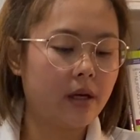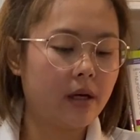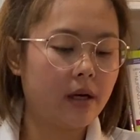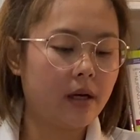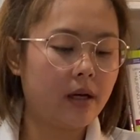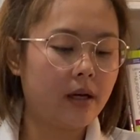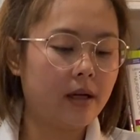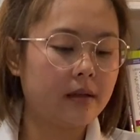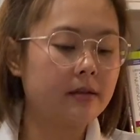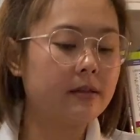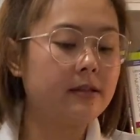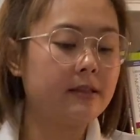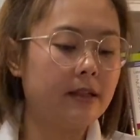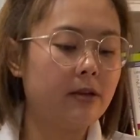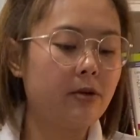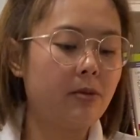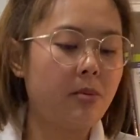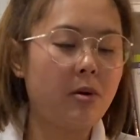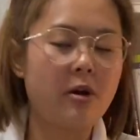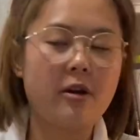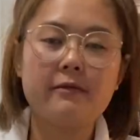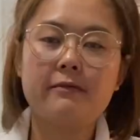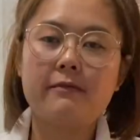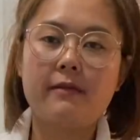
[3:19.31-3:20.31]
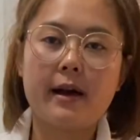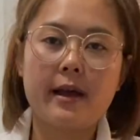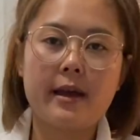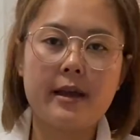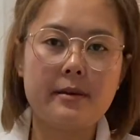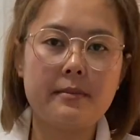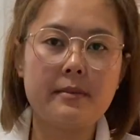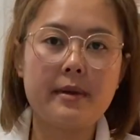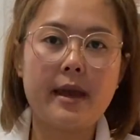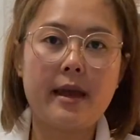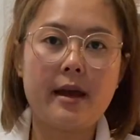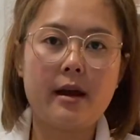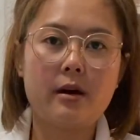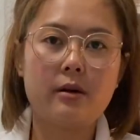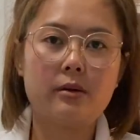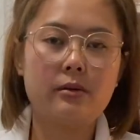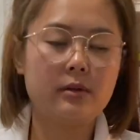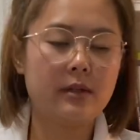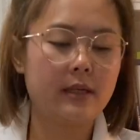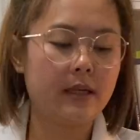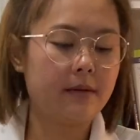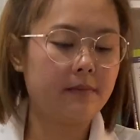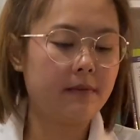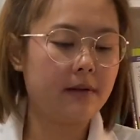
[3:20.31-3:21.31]
0.5
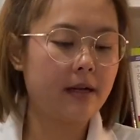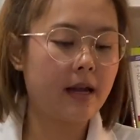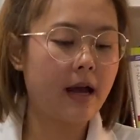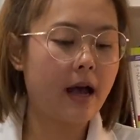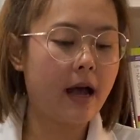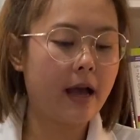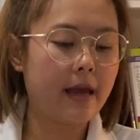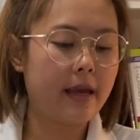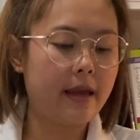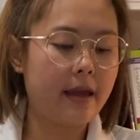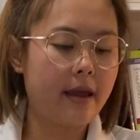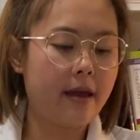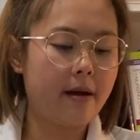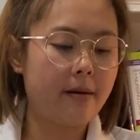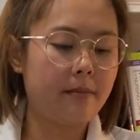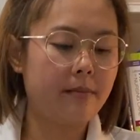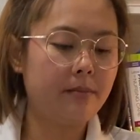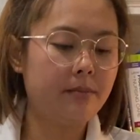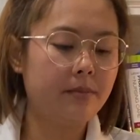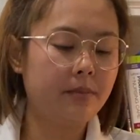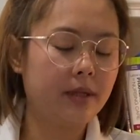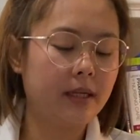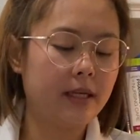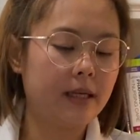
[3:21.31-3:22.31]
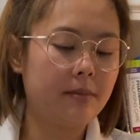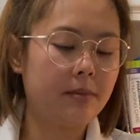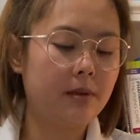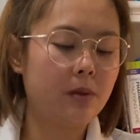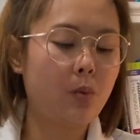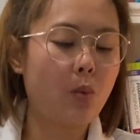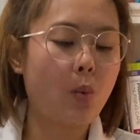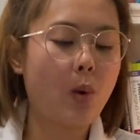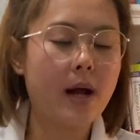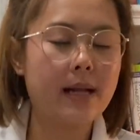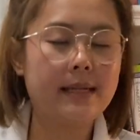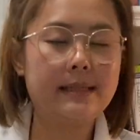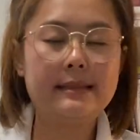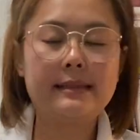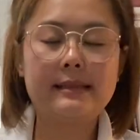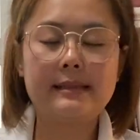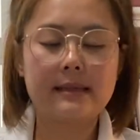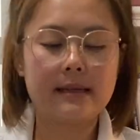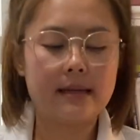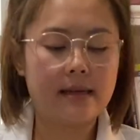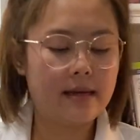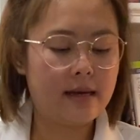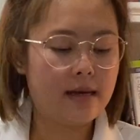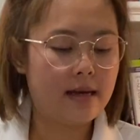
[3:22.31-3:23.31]
ml, give it IM, give it once